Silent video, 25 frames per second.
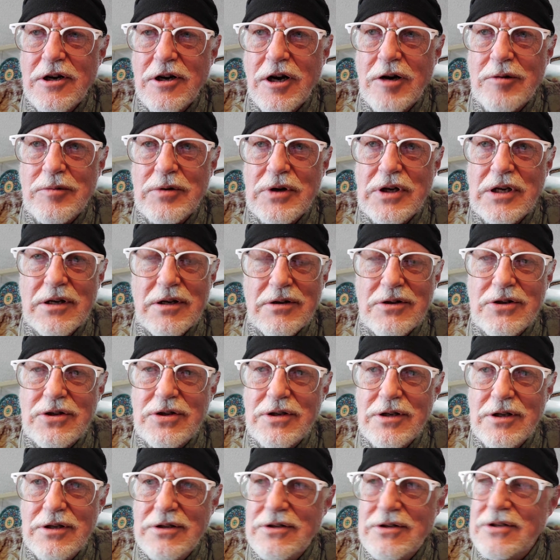I mean,
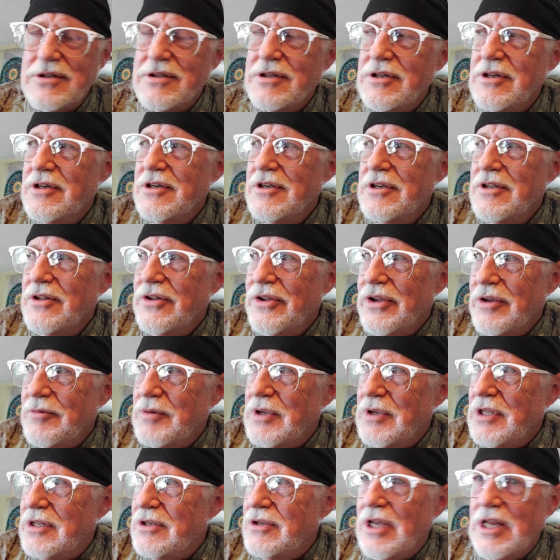geez. I
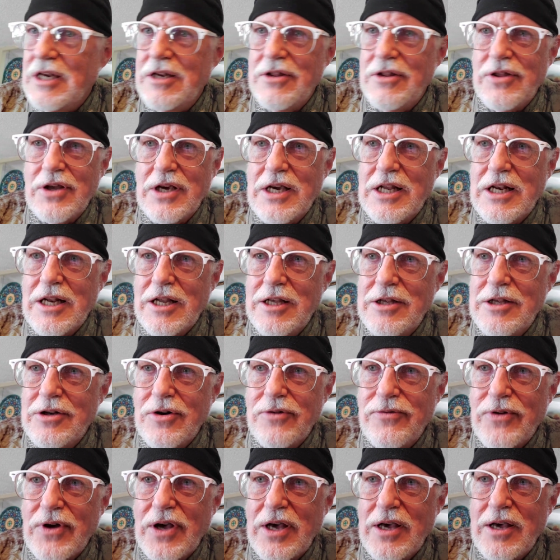mean, anything you know,
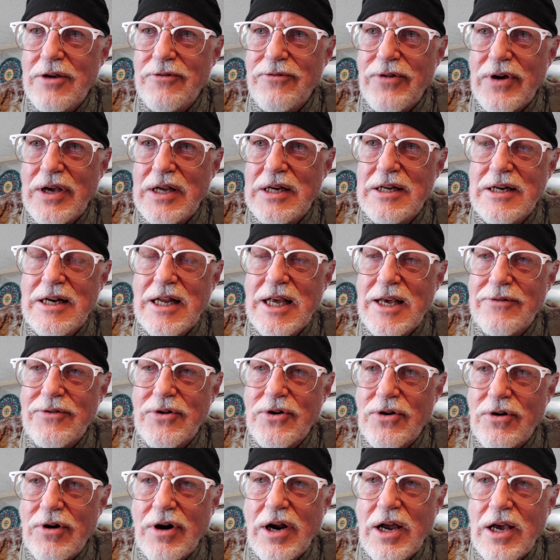if I, if I didn't have
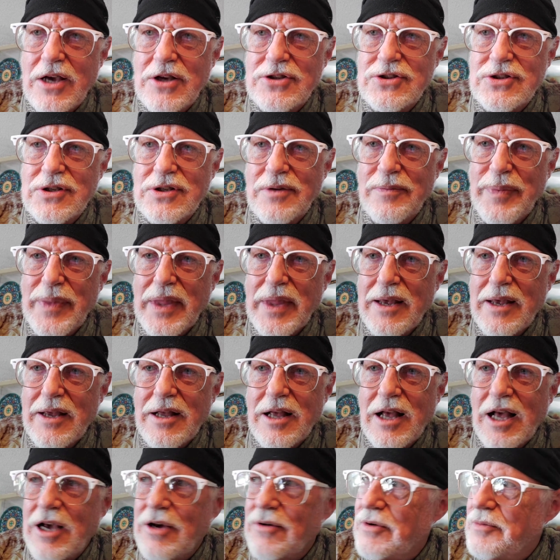Christ,
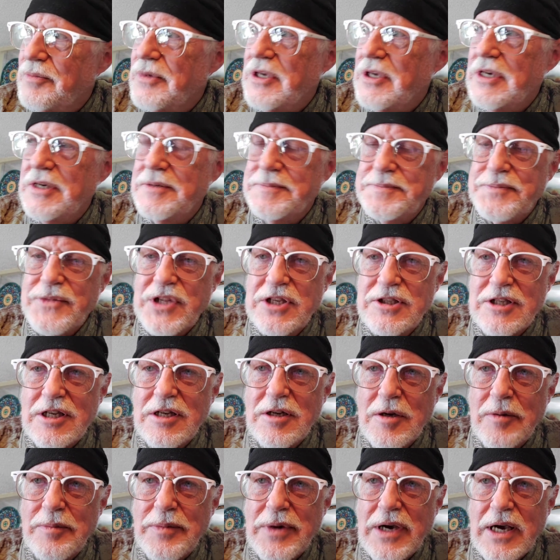I would be
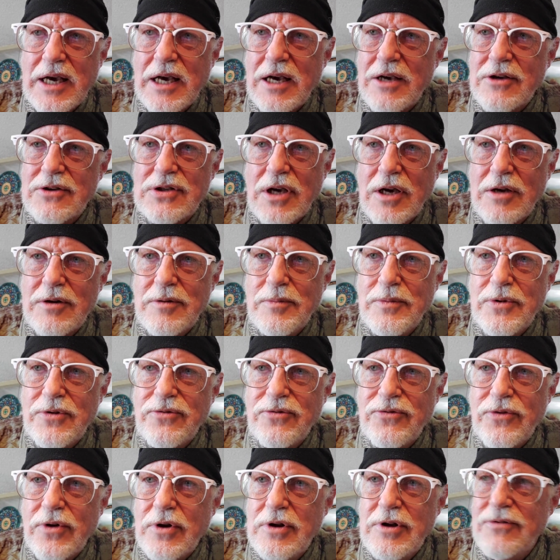sitting in my house. I'd
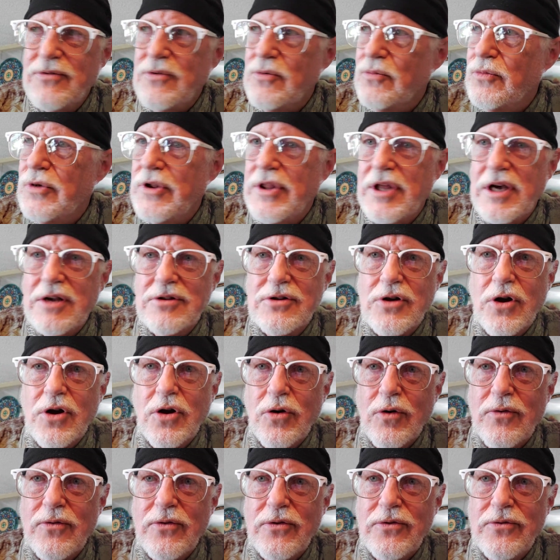have, even without the
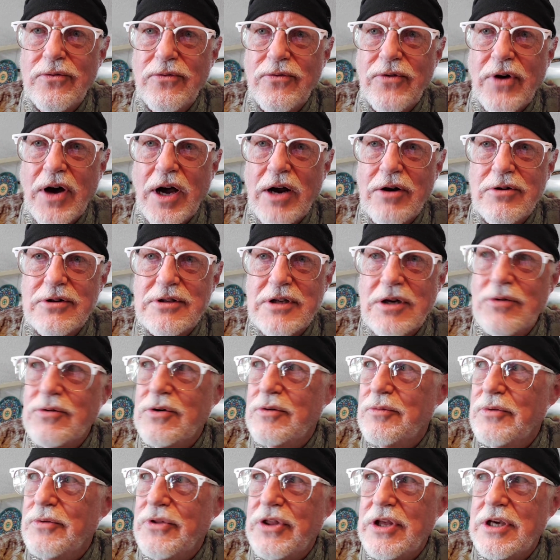COVID virus, I
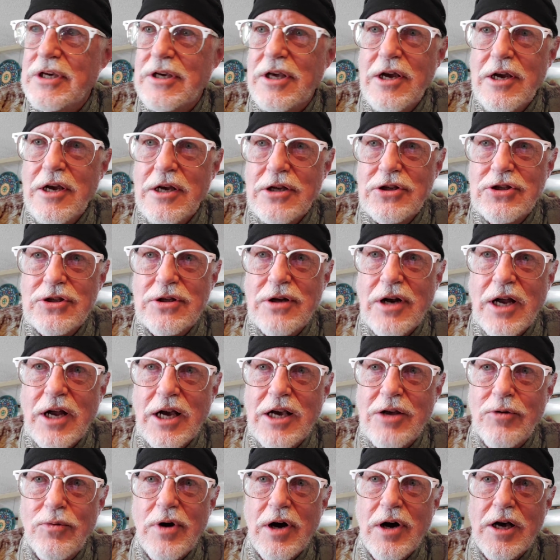wouldn't think, gee, I
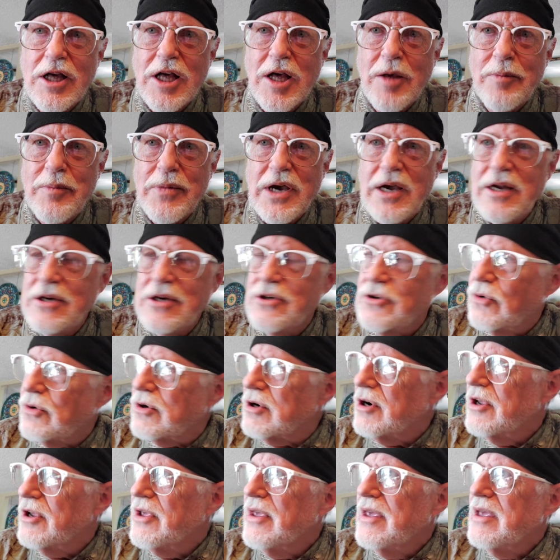could walk out my
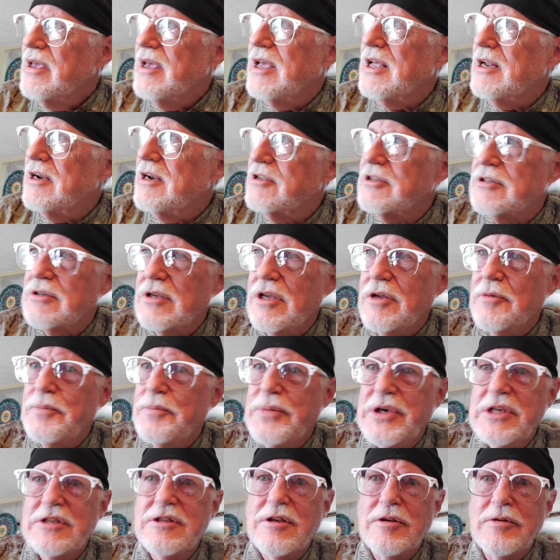door and a, a
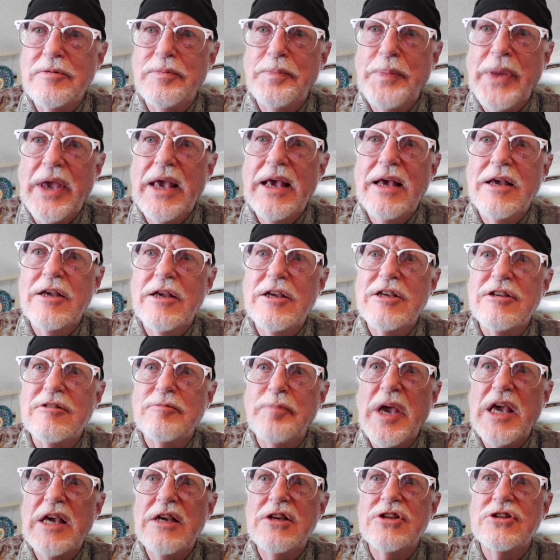piece of spa-
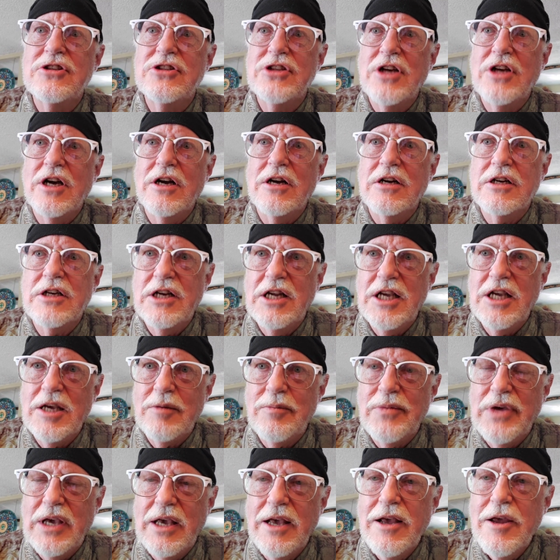space junk could
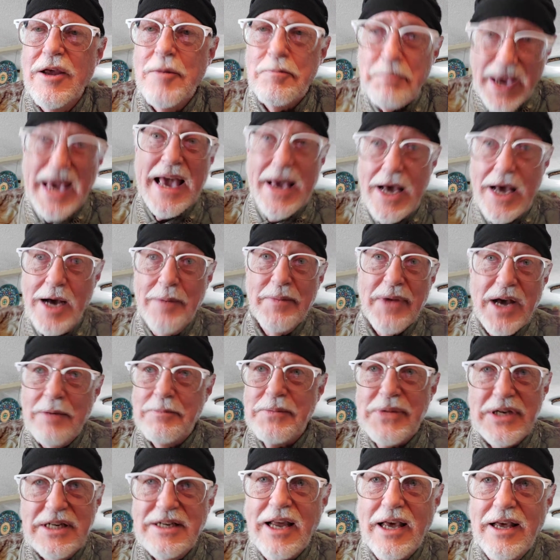hit me. Bam, I'd
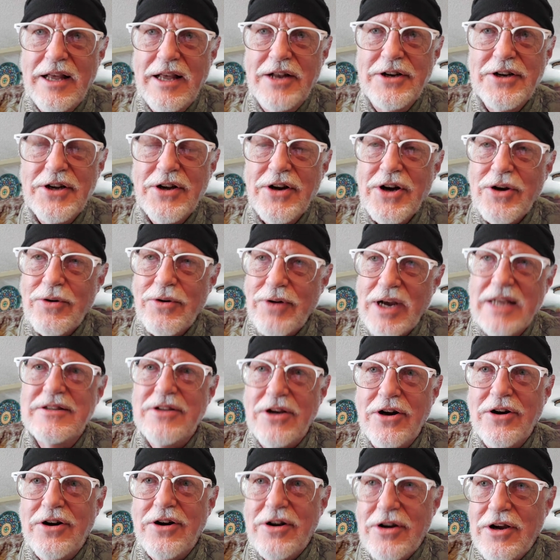be dead right
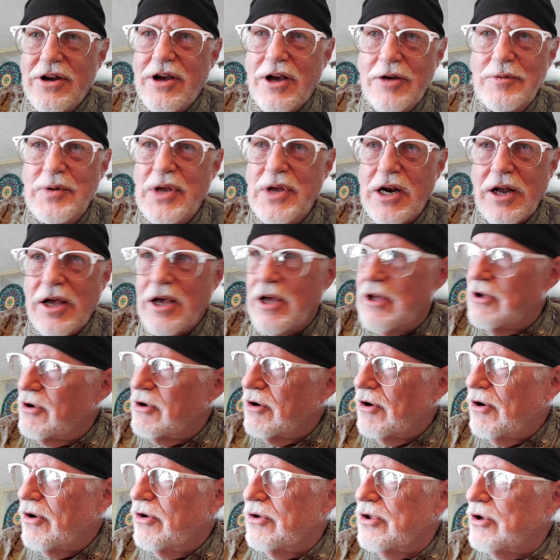there. I mean, I,
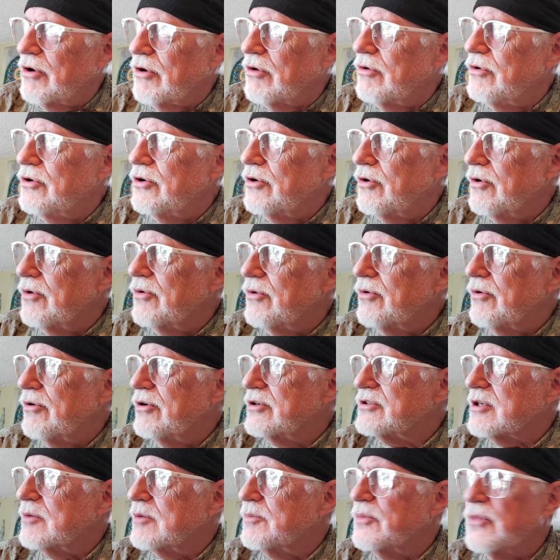uh, you know, or
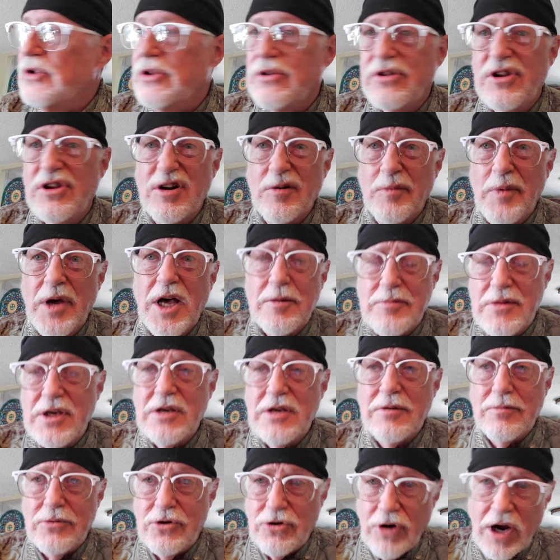some there might be
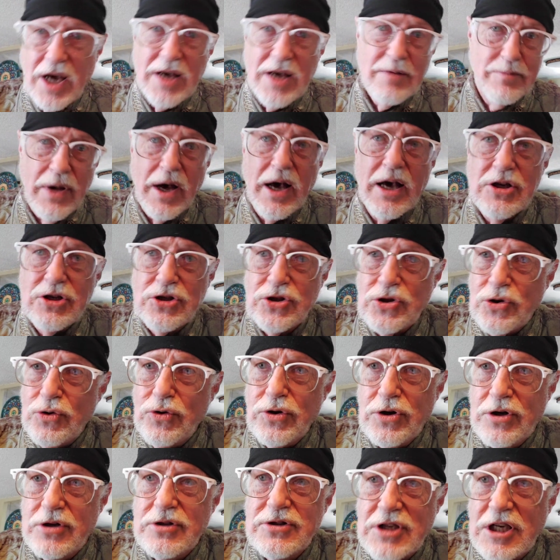a drive-by
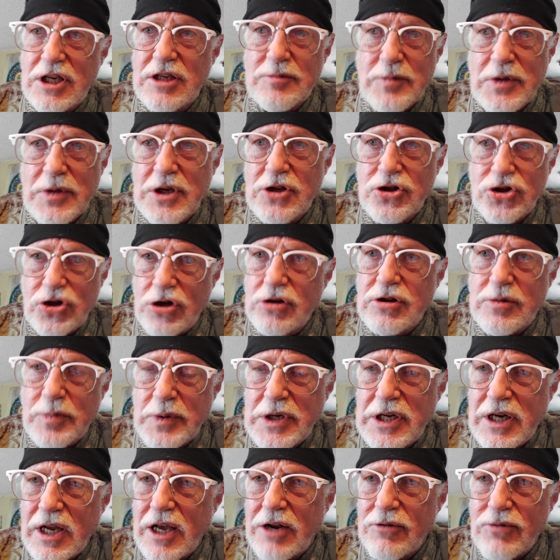shooter that sees me and shoots me
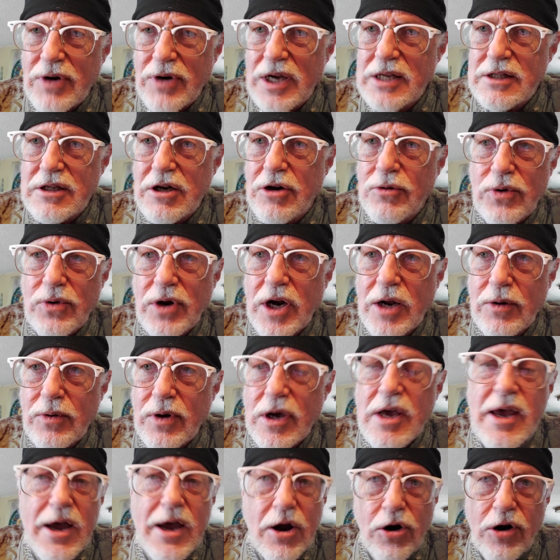dead right there, I,
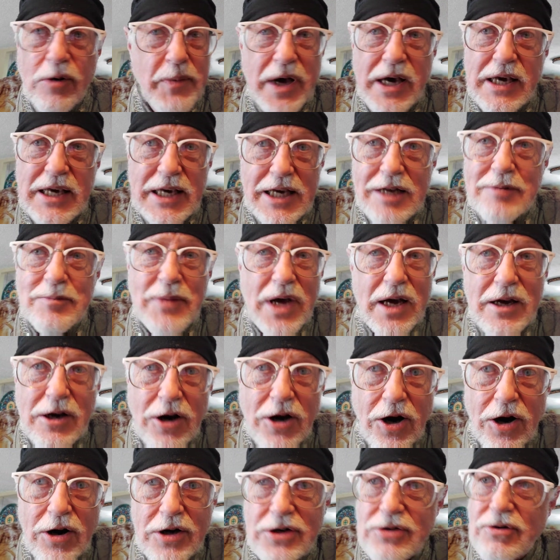or I might get in my
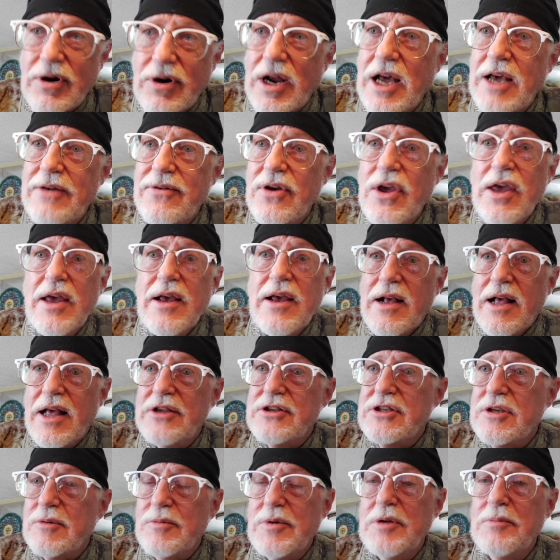car and drive,
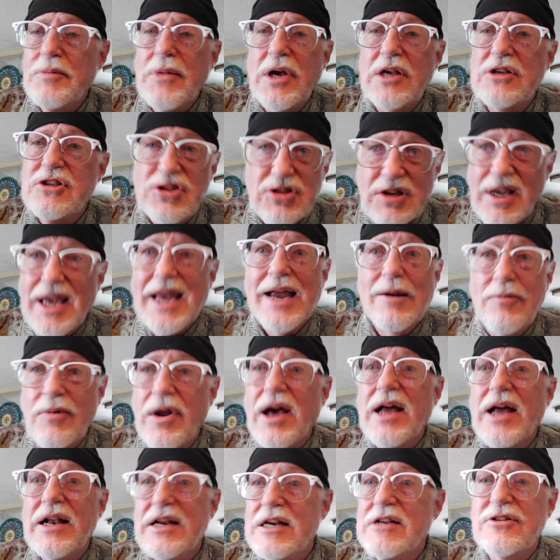and somebody might slam
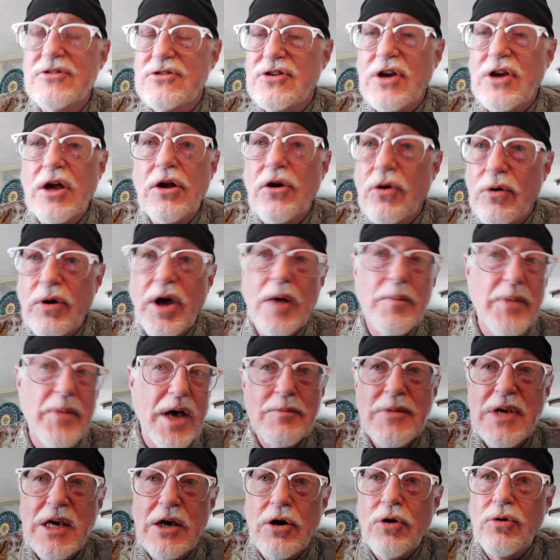right in the side, or I might
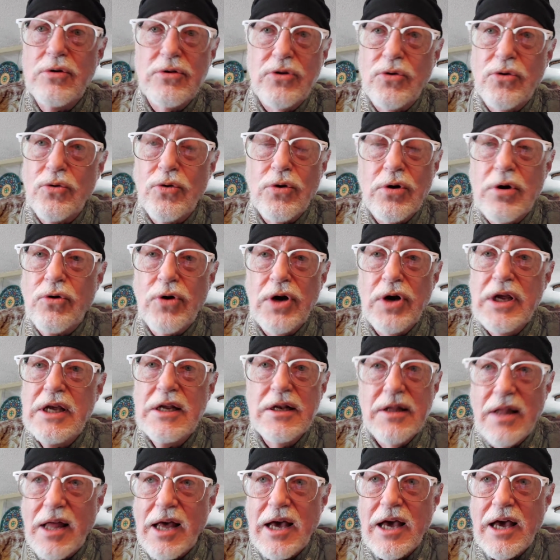be going through a
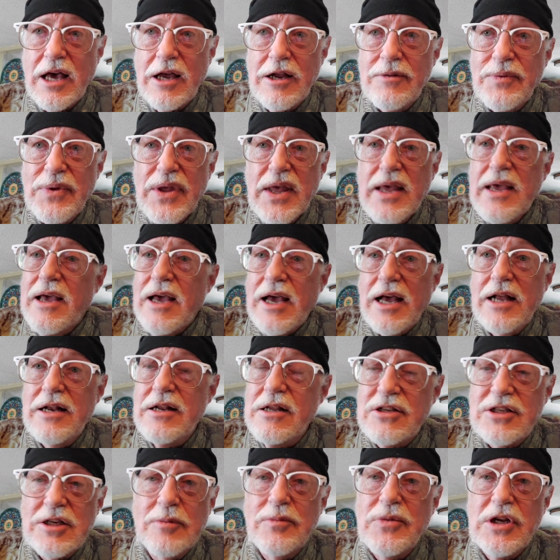green light, and
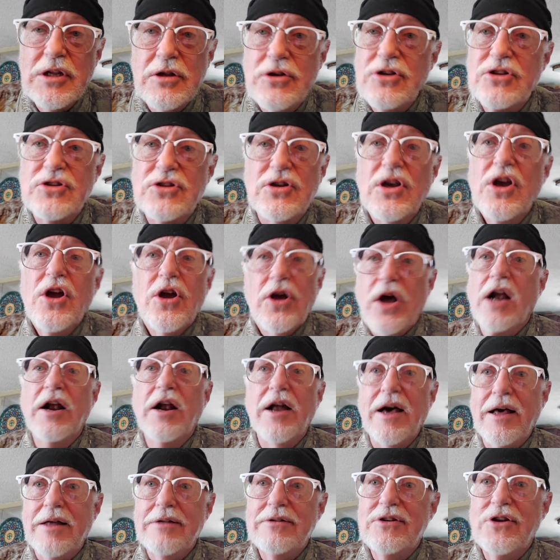then somebody just, and
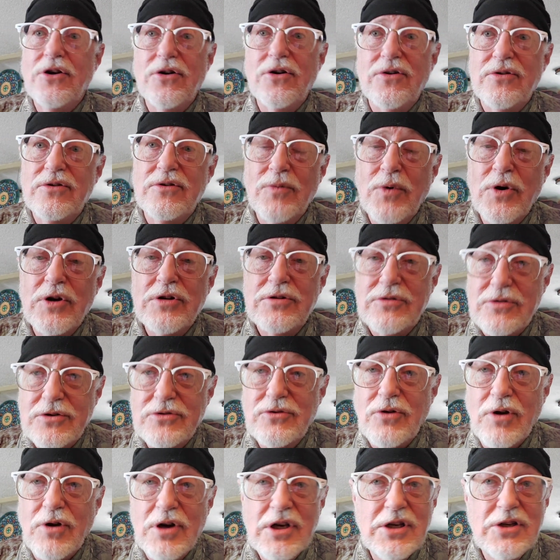I, you know, the most
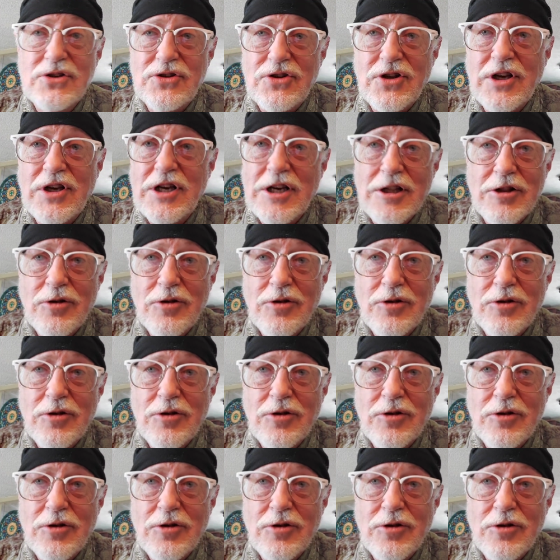strange thing in